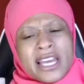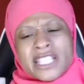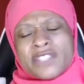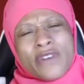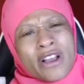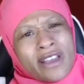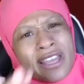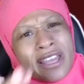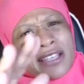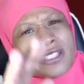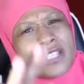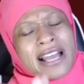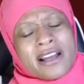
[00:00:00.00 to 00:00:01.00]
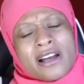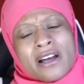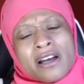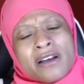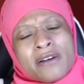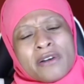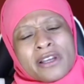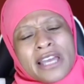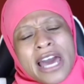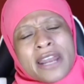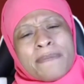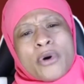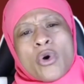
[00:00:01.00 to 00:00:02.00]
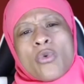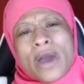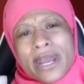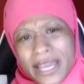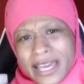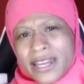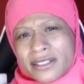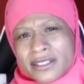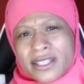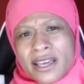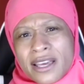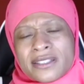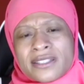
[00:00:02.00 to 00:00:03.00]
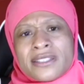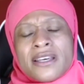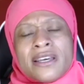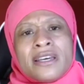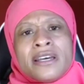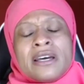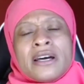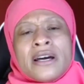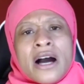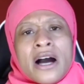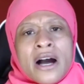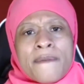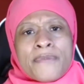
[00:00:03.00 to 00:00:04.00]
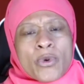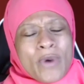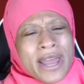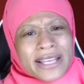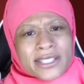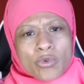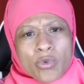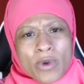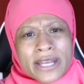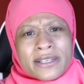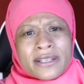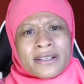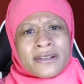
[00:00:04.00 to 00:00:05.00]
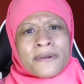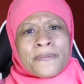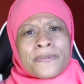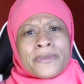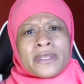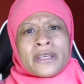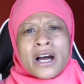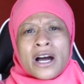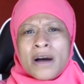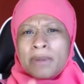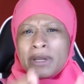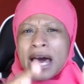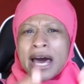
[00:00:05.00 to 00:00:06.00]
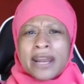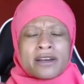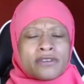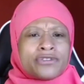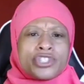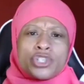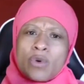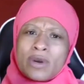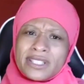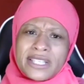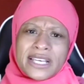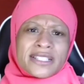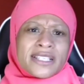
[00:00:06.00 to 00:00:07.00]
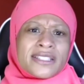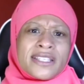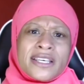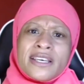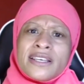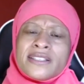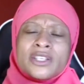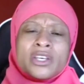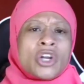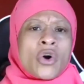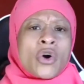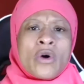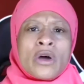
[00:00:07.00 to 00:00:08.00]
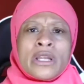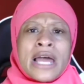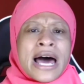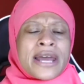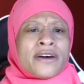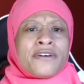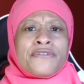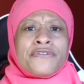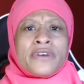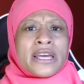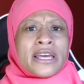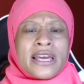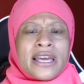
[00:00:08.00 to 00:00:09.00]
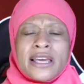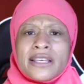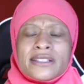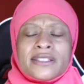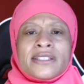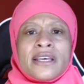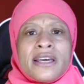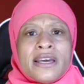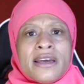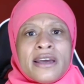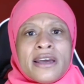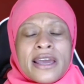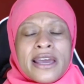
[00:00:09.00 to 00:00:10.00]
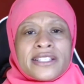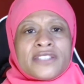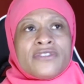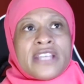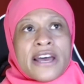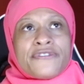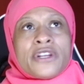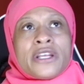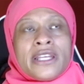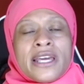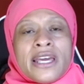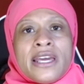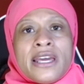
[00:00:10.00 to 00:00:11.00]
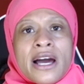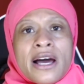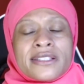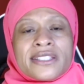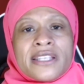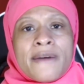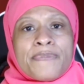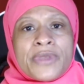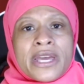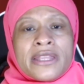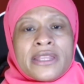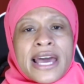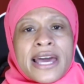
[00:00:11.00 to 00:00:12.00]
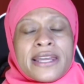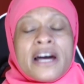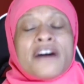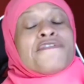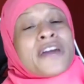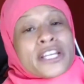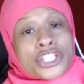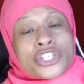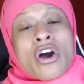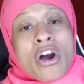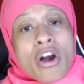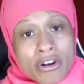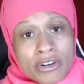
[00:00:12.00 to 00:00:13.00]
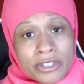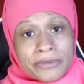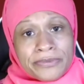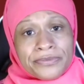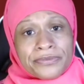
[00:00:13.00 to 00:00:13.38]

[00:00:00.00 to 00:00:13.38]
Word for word: it's very it's like a kind of poetic in a sense um, the way it's written um, a lot of short sentences you know a lot of it, it's it's definitely uh, something that affects your heart